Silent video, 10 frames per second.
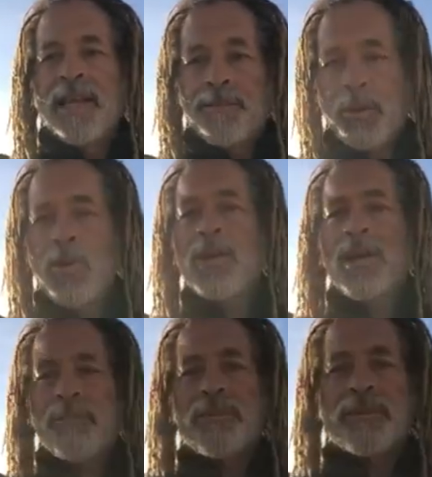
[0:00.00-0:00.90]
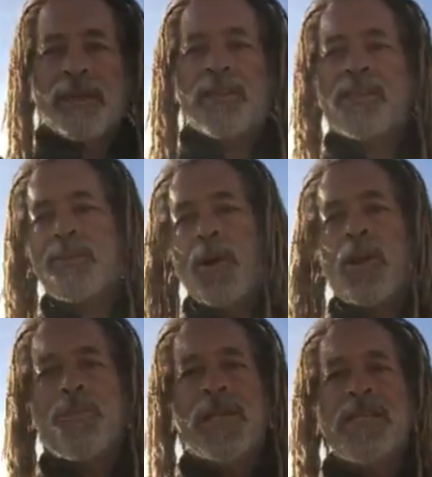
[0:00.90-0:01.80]
it broke up into
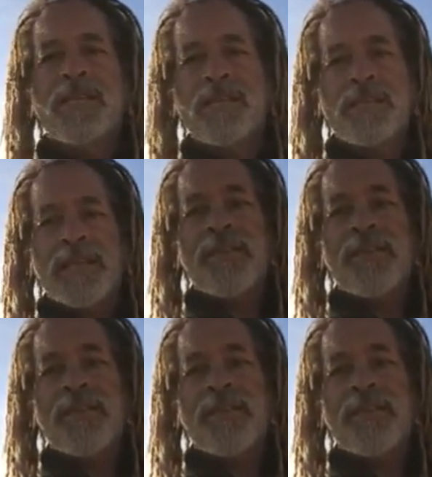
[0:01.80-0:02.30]
smaller pieces.